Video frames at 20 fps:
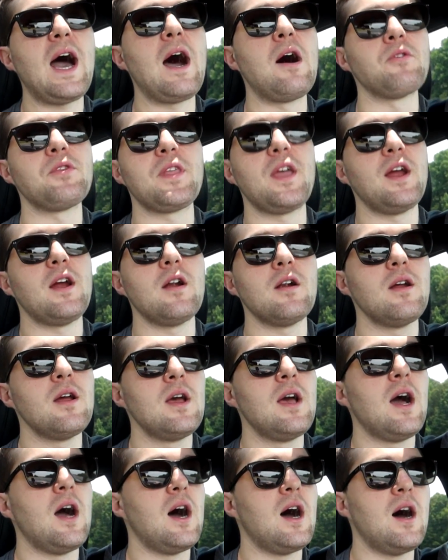out there,
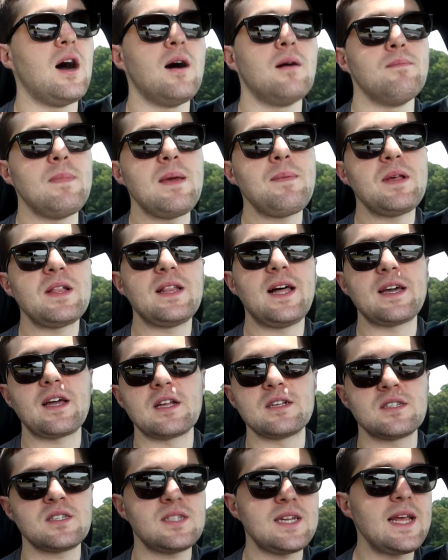maybe like
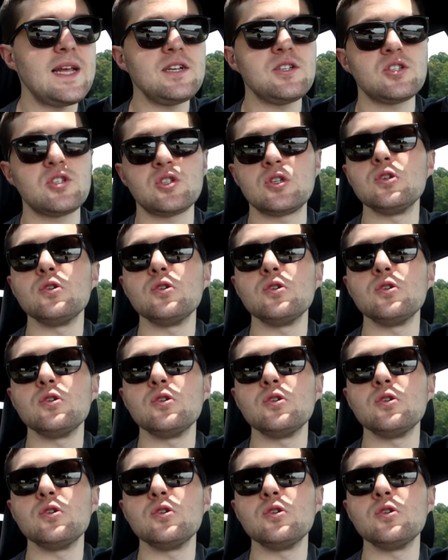a stage